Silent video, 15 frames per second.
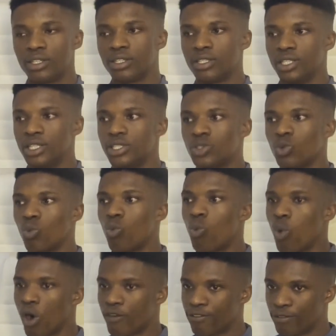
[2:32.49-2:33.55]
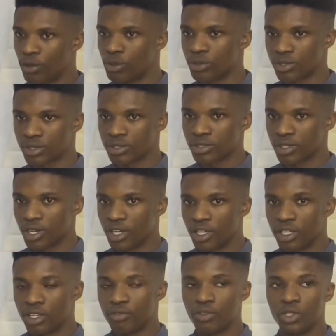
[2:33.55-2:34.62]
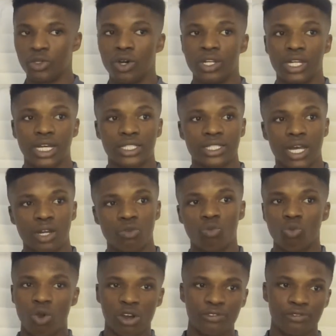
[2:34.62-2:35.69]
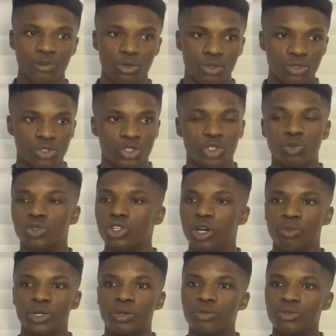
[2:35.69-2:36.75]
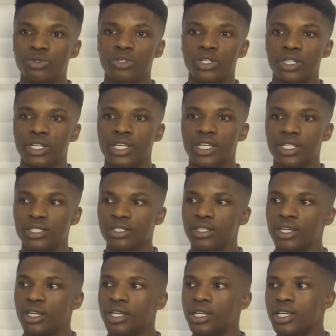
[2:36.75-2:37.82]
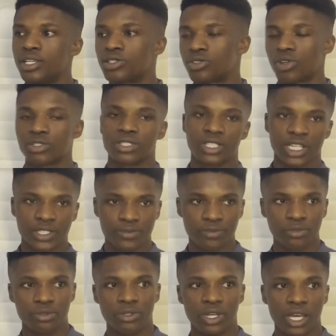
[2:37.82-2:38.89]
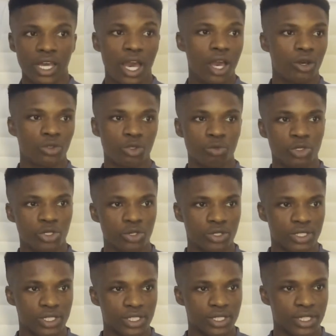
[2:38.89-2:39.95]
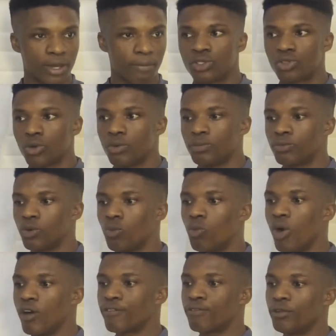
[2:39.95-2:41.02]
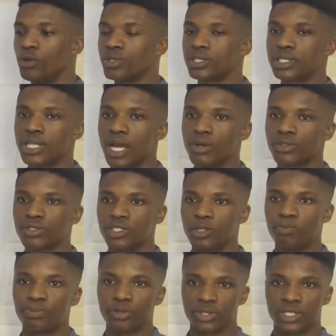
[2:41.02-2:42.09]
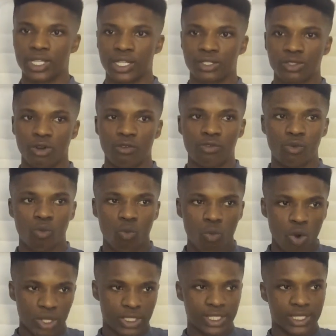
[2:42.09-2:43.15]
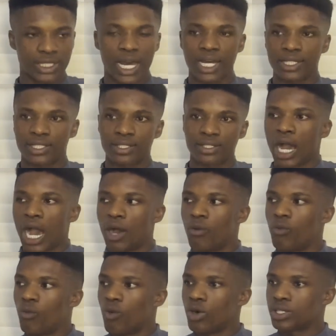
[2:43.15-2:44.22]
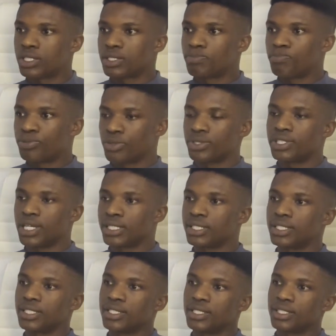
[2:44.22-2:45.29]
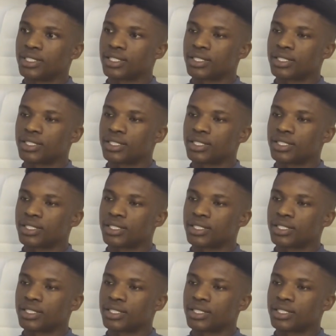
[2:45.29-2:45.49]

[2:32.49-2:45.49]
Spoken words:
is workflows. If you don't understand workflows, you will not be able to create a successful AI automation system. So workflows tells the process of what starts and what processes it